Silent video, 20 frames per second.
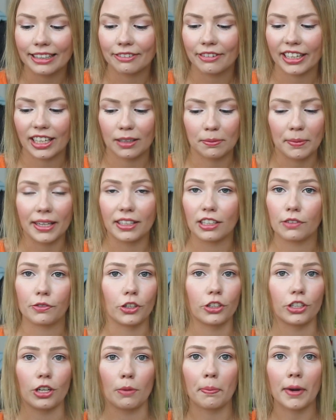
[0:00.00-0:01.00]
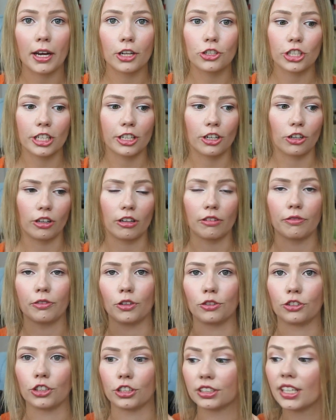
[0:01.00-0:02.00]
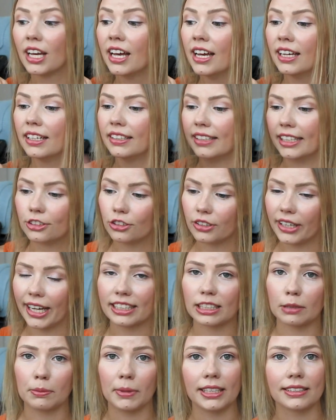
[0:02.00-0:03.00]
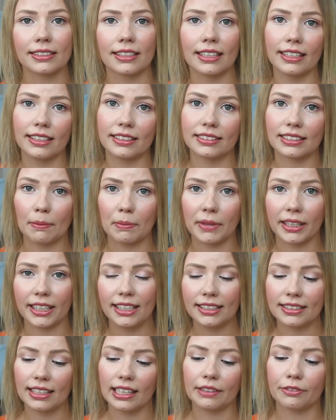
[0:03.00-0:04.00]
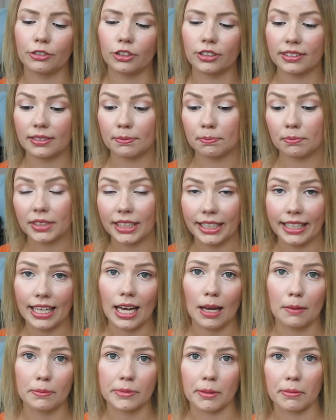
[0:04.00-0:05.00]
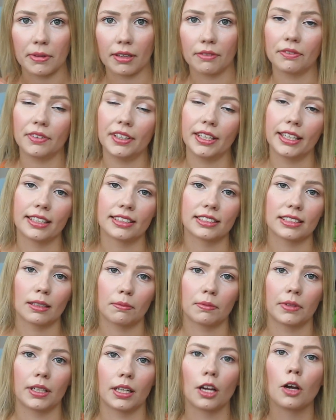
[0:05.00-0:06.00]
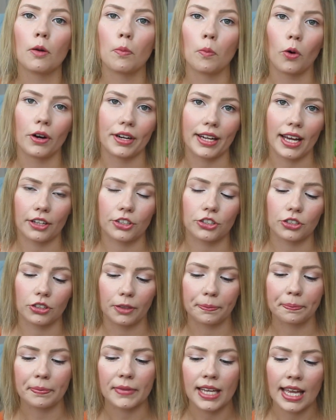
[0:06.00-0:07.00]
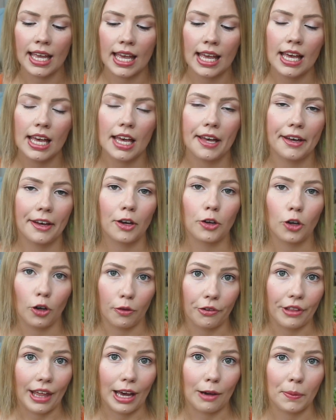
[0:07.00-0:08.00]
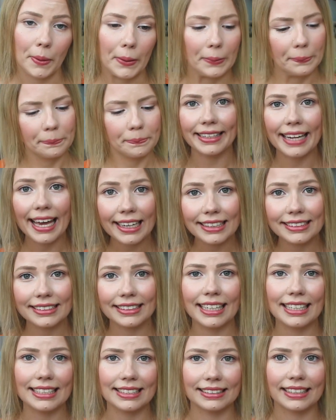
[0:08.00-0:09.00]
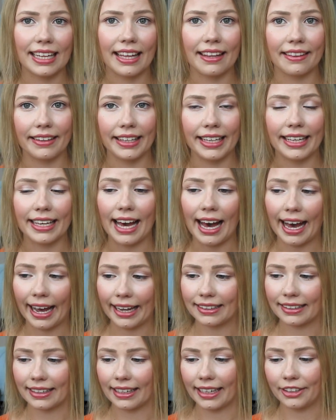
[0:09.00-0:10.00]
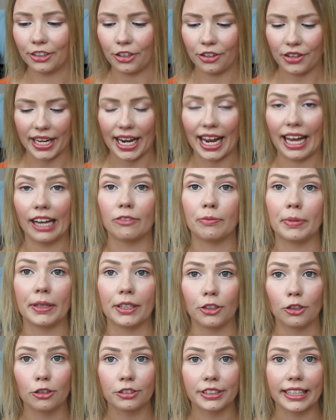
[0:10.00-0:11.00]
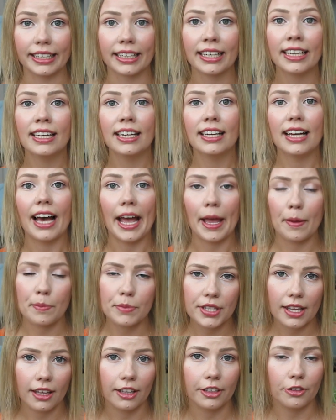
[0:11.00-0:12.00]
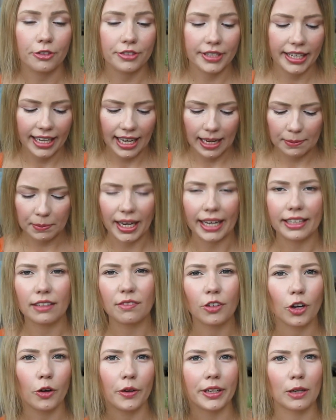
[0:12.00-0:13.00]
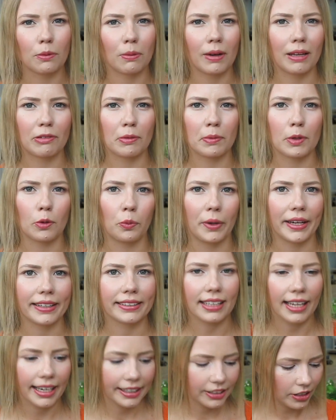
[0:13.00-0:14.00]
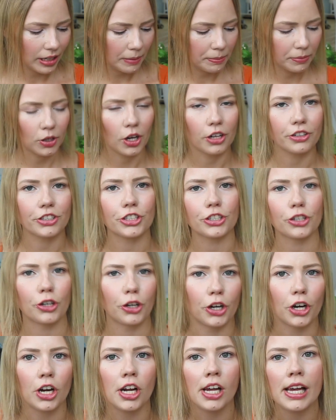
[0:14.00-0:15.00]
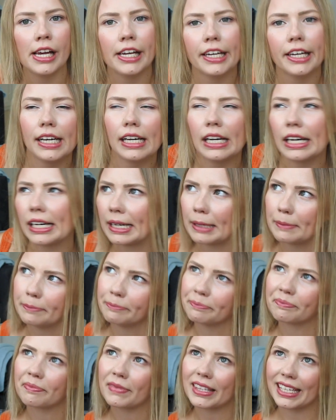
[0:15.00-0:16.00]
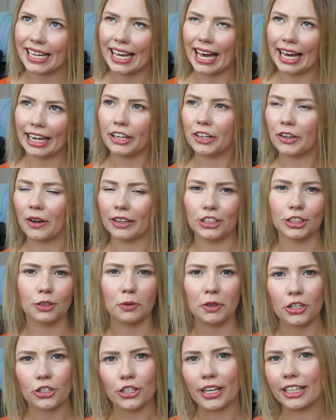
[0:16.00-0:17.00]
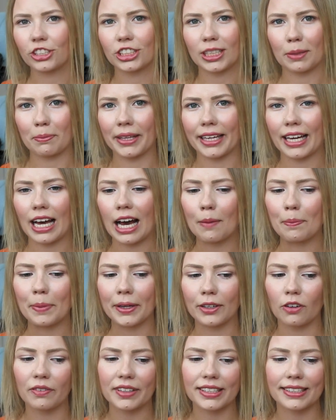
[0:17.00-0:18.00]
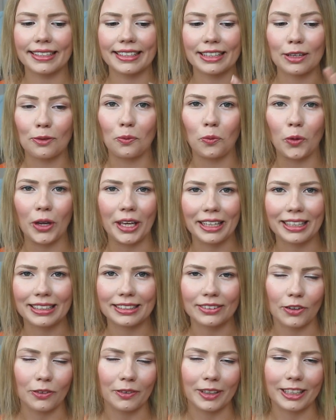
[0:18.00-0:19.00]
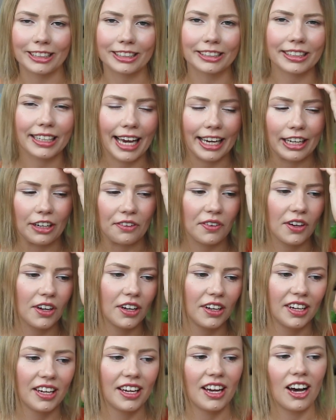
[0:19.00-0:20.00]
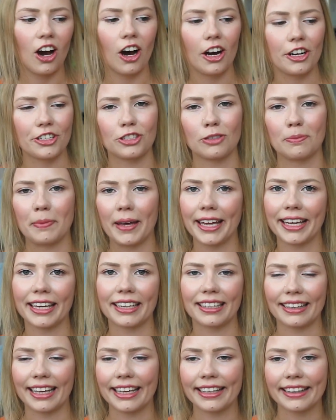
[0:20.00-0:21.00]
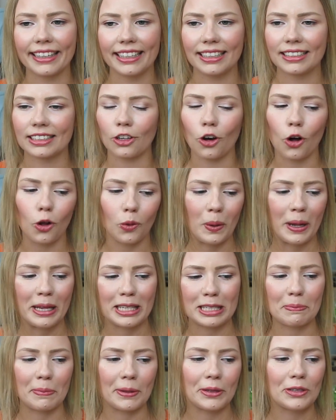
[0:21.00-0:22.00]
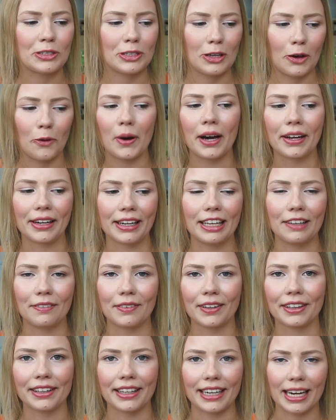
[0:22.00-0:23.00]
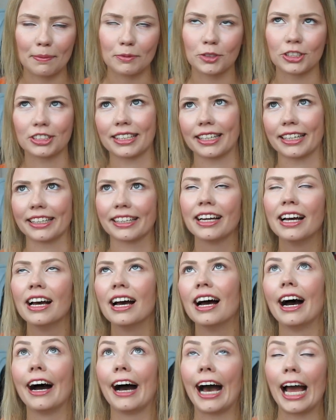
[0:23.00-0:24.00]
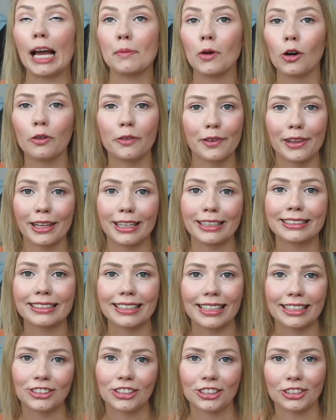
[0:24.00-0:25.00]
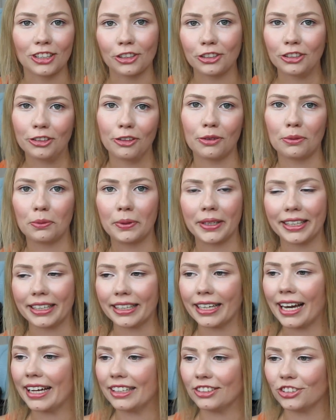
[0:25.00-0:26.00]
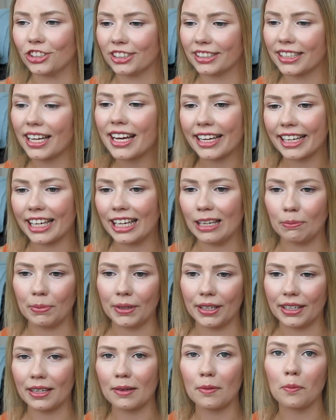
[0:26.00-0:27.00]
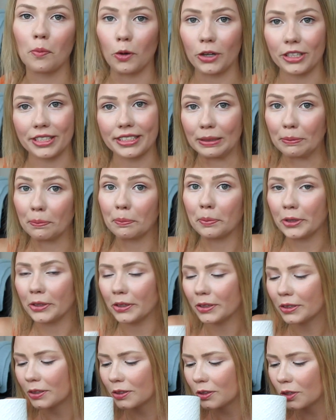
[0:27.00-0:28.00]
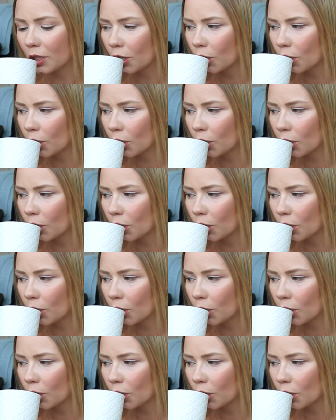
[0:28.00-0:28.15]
recommend if you're on a budget, or if you just need to get something easily for DM, something vegan, something more natural, go for that one. Next is the eyeliner that I've been using. I'm kind of going away from the winged liner. I'm not sure. I don't know. I just want to change something up. And obviously the wing is always kind of hard to make, and lately it's always been so uneven that I'm just like, I'm over this, so let's just not do the wing and just keep it more simple.